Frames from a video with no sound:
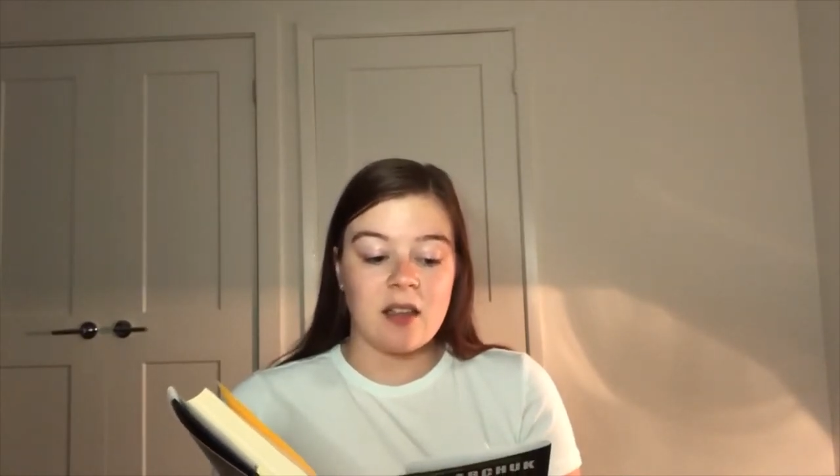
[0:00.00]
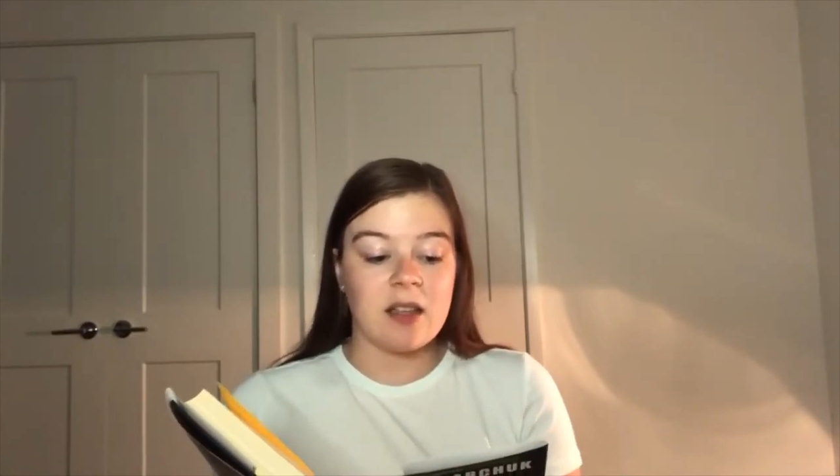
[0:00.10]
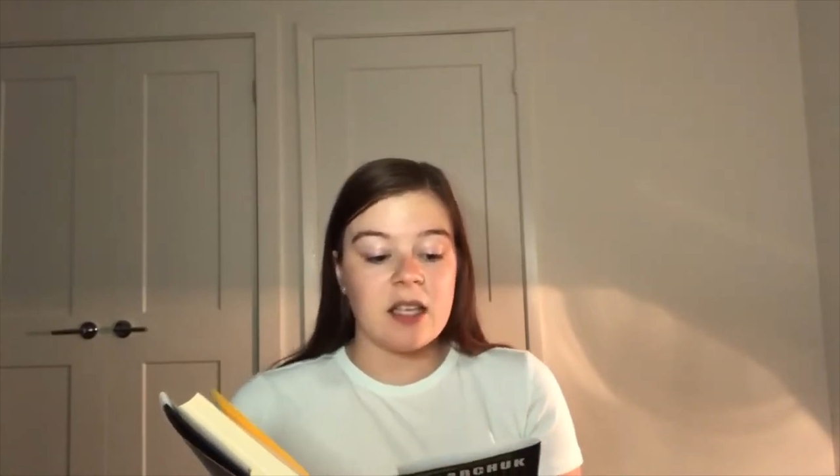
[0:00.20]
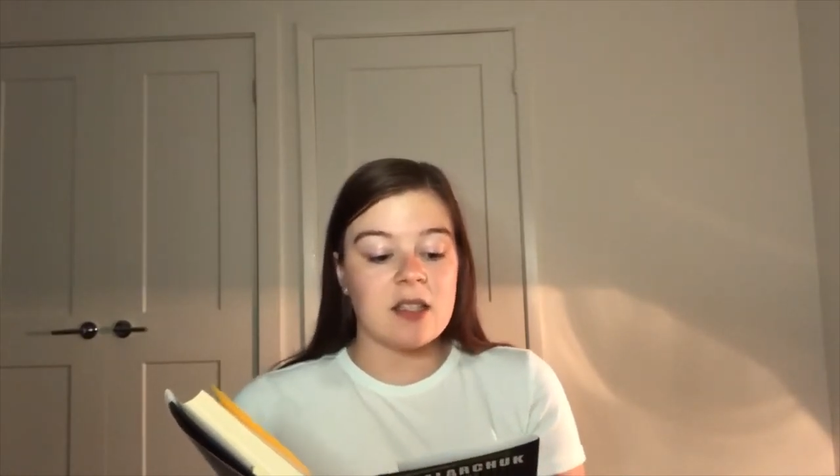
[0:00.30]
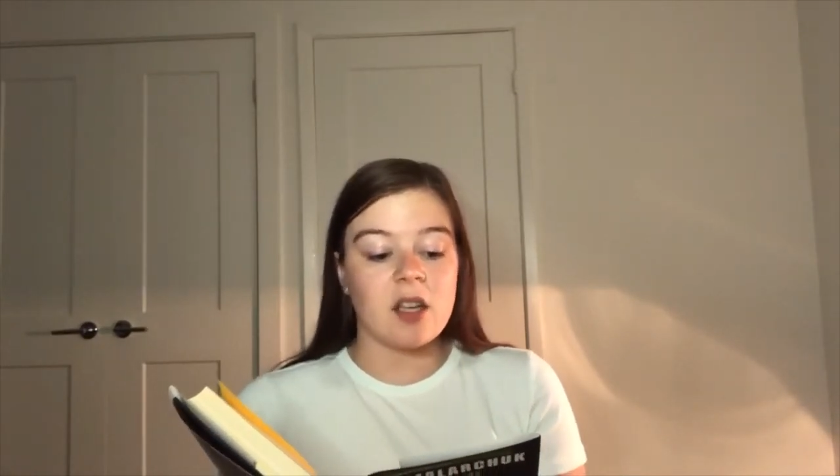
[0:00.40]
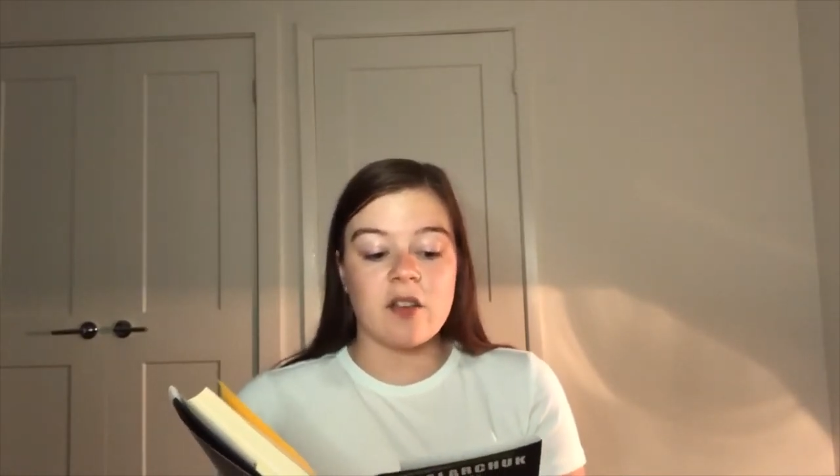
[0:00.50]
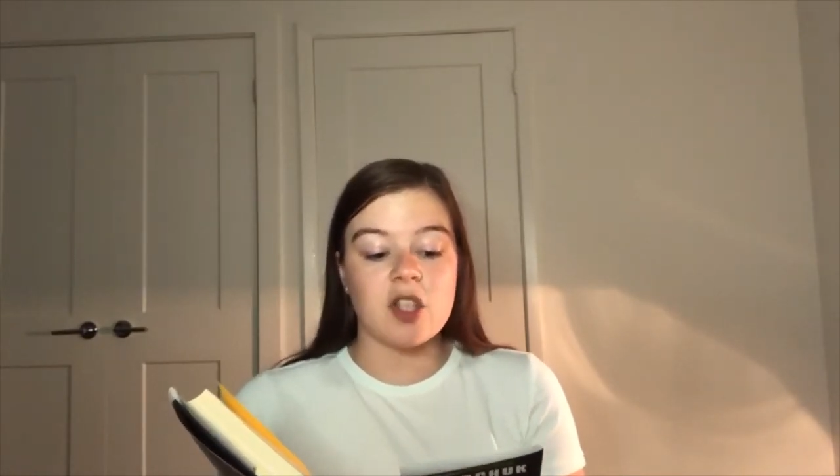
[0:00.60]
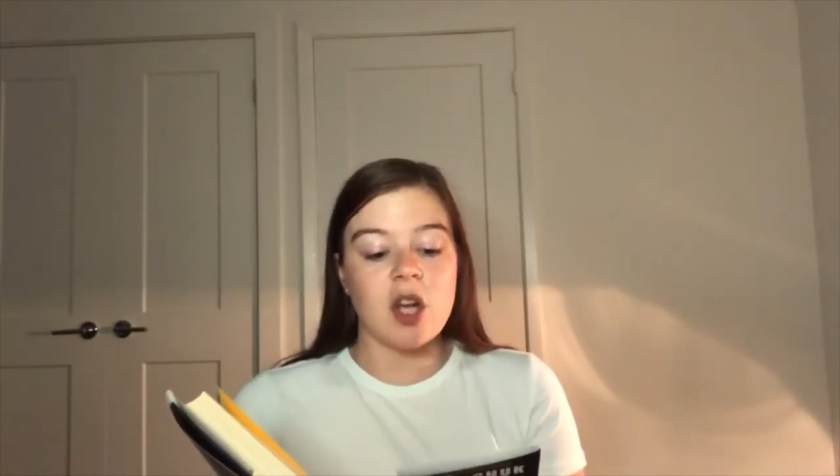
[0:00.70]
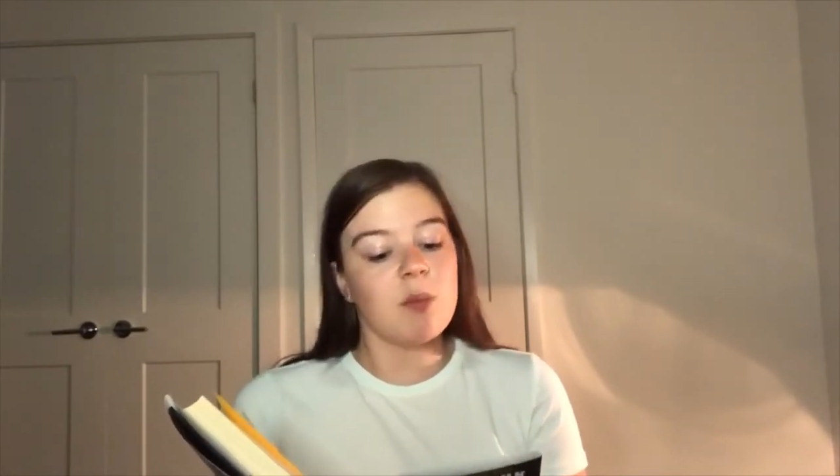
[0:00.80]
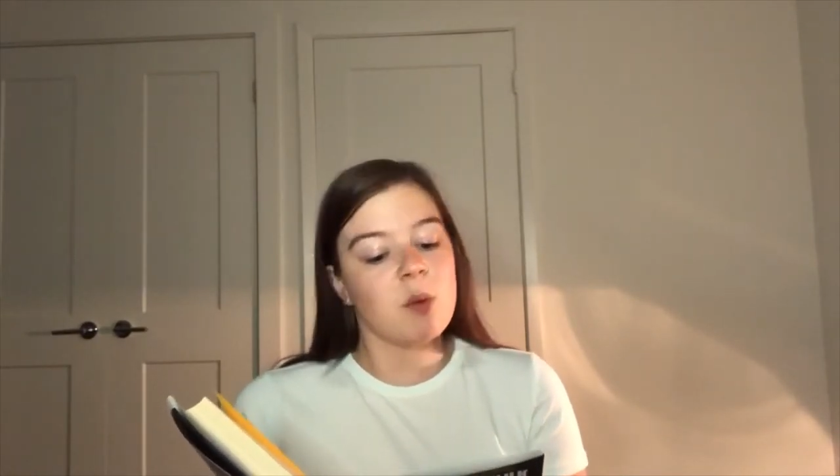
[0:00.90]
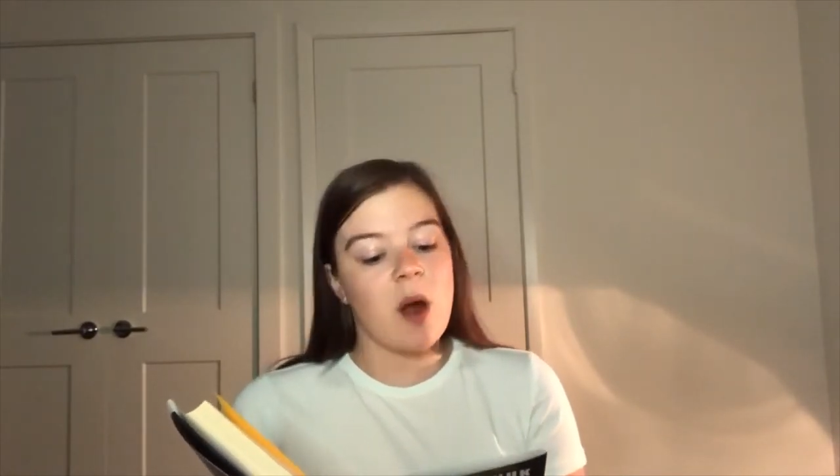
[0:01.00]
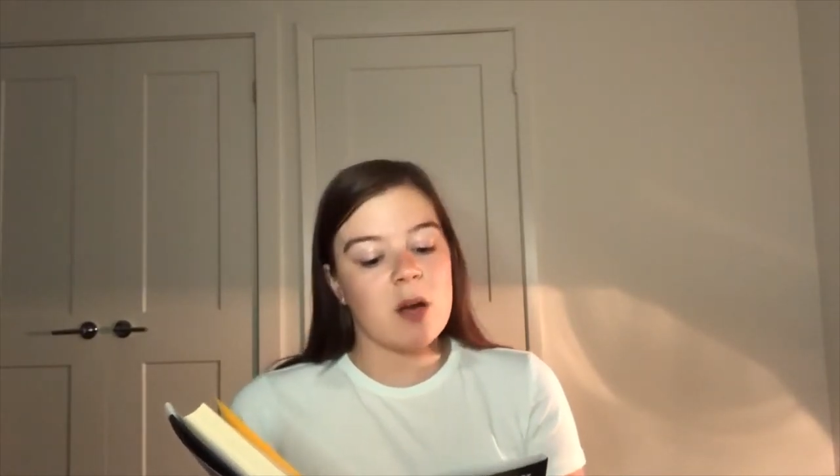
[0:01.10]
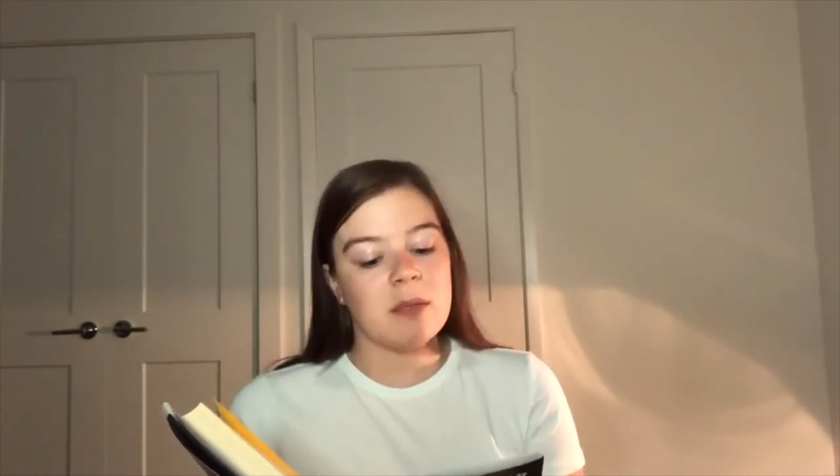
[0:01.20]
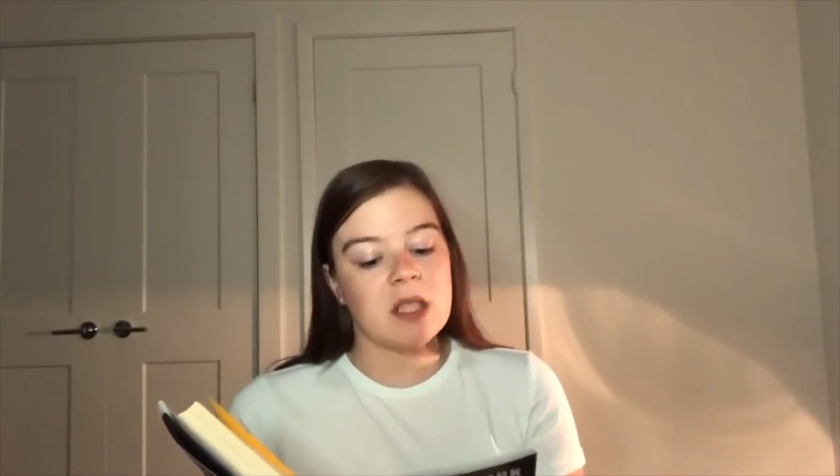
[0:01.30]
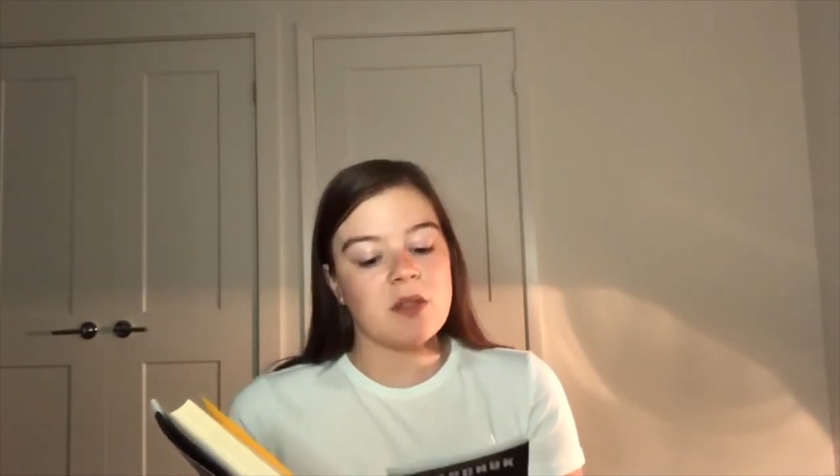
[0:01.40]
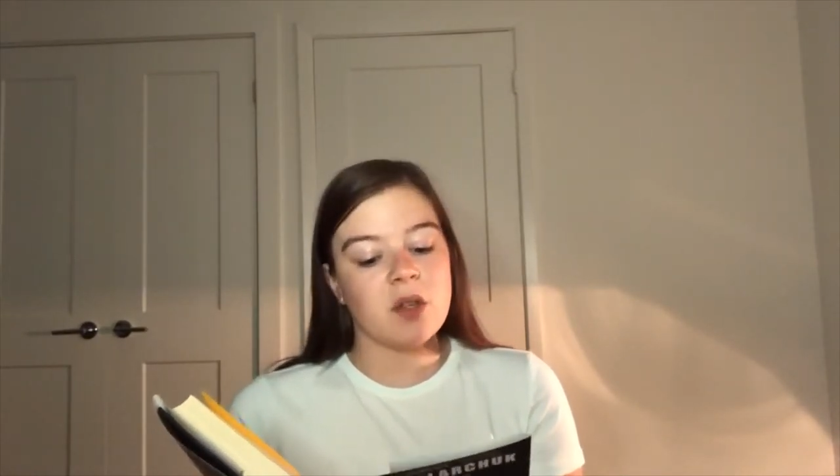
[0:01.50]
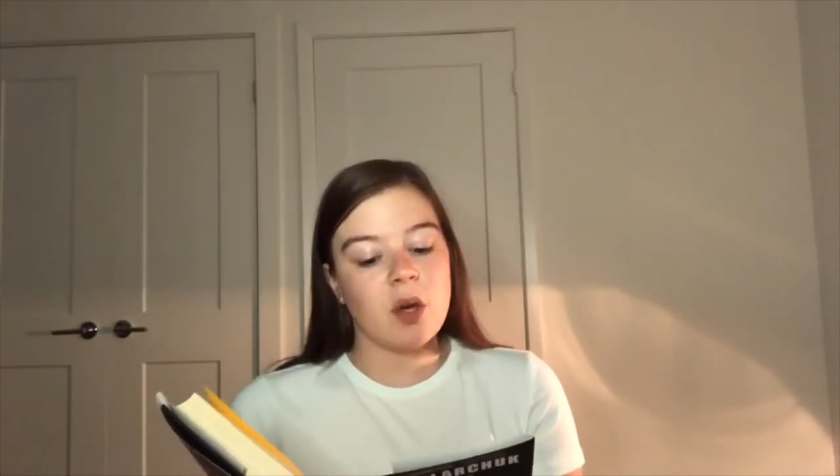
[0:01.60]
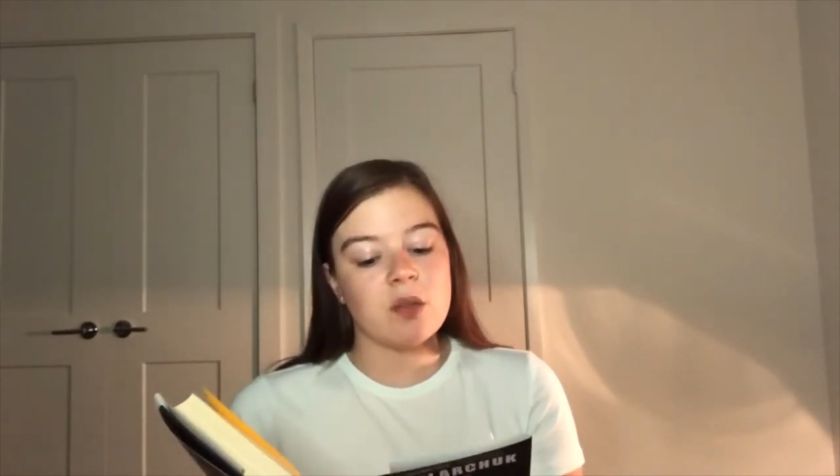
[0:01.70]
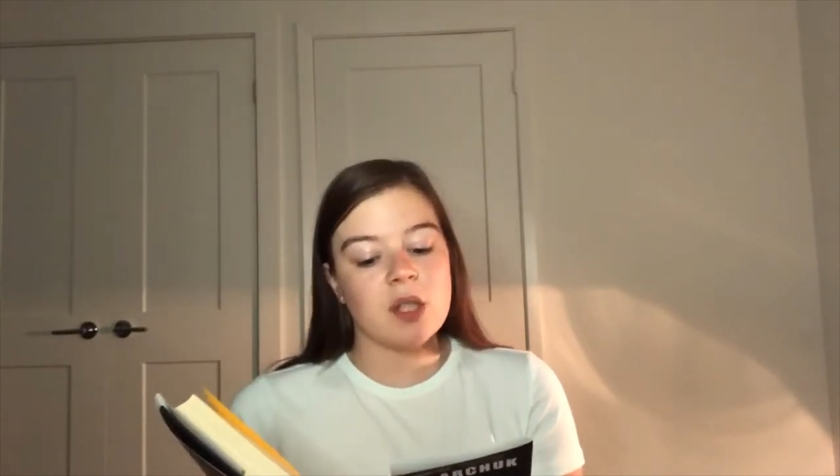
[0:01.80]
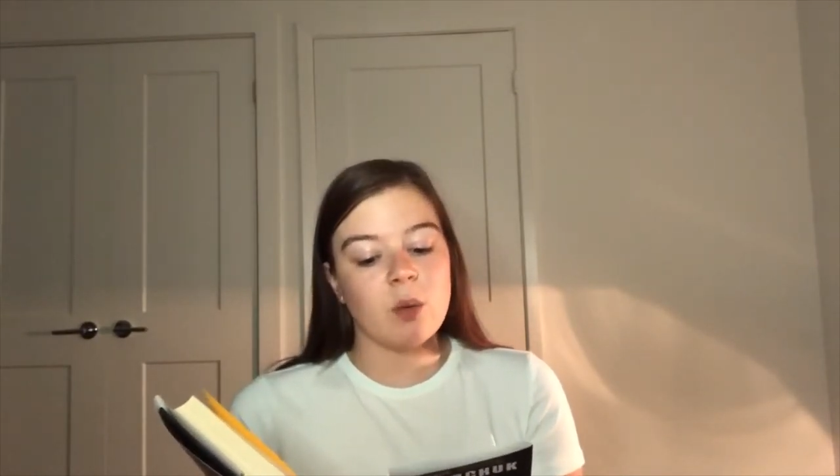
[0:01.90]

These are the job requirements for those